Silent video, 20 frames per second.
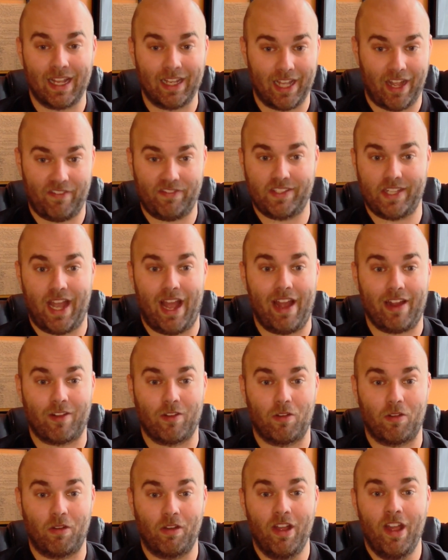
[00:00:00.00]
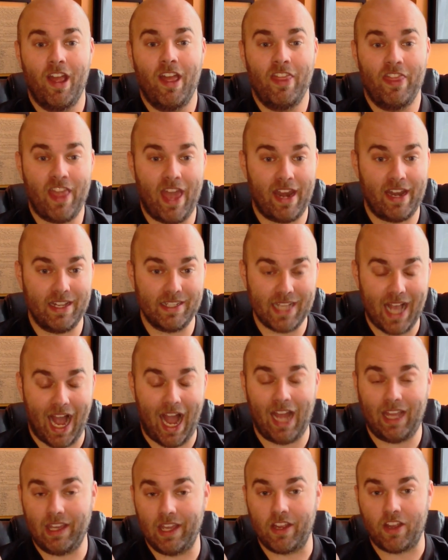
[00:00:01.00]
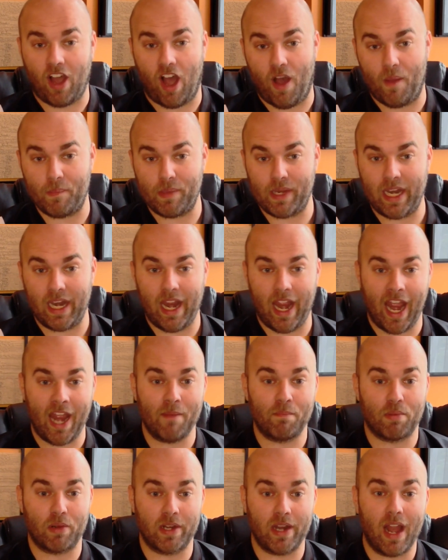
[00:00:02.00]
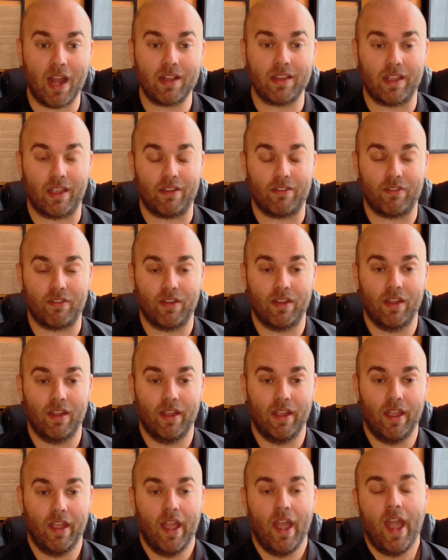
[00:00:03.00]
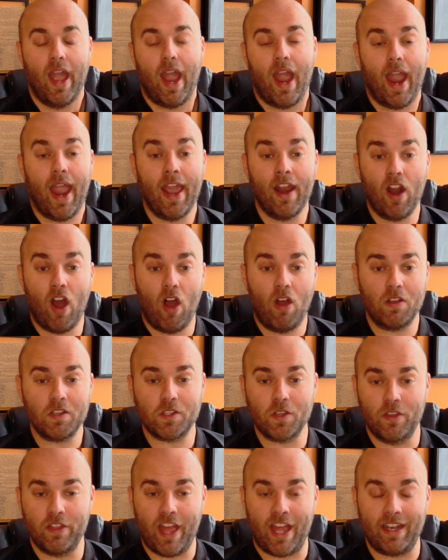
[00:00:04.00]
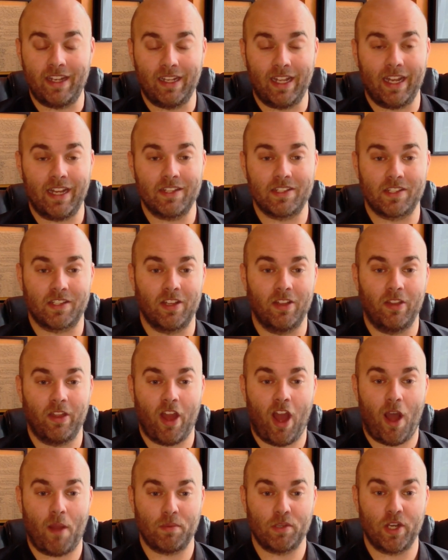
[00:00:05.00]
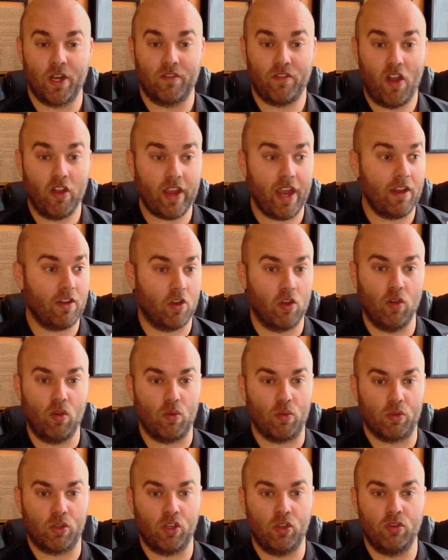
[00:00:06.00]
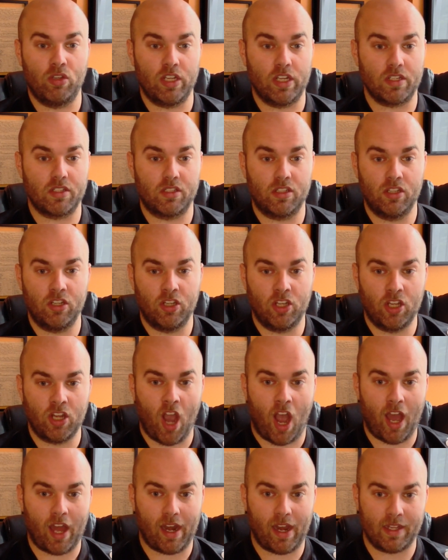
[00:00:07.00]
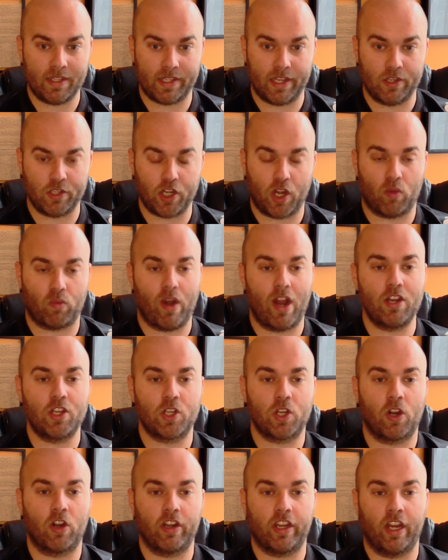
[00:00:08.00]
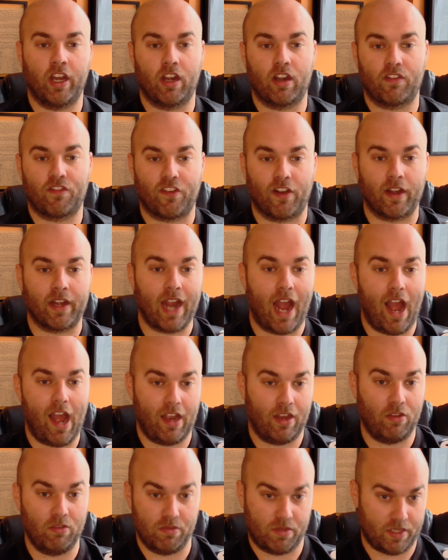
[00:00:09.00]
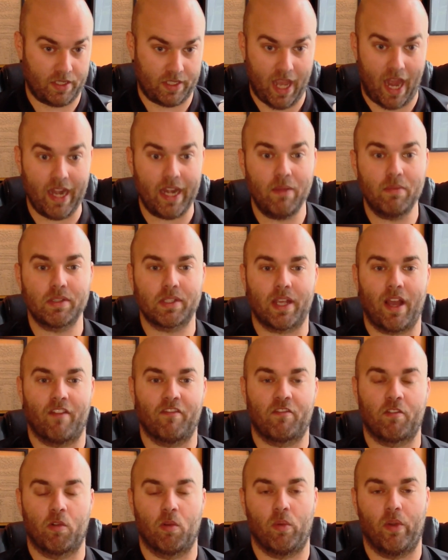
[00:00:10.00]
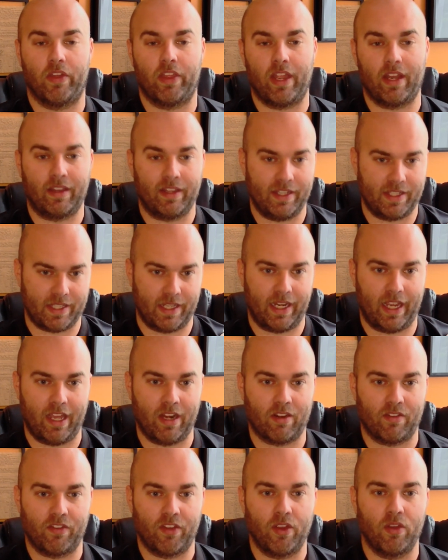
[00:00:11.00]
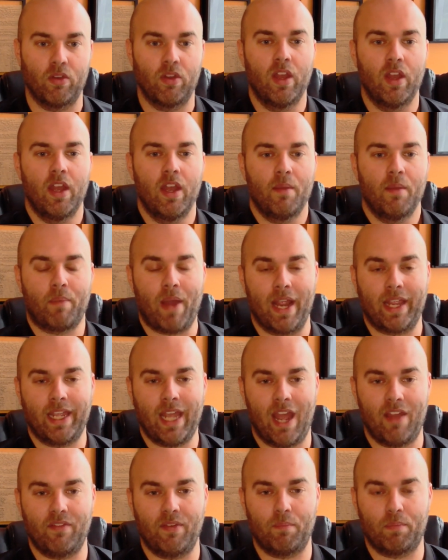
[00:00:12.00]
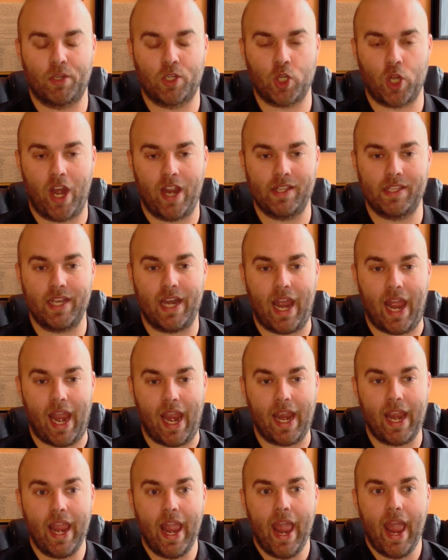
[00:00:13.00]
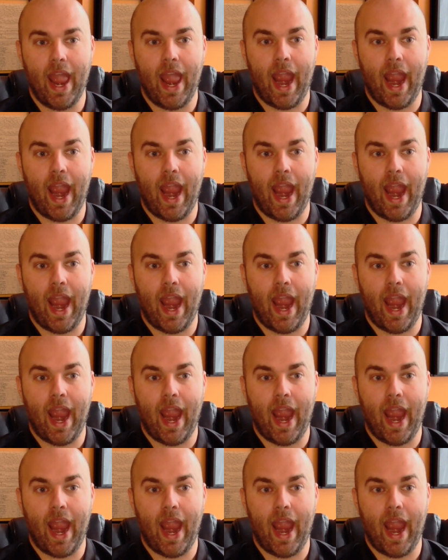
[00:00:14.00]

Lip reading: left tackle that is highly competent and productive. It also then leads to the option of, okay, cool. You just got essentially a redshirt year for a guy who said he was comfortable with it, at least in the interview by Kevin Petraya today.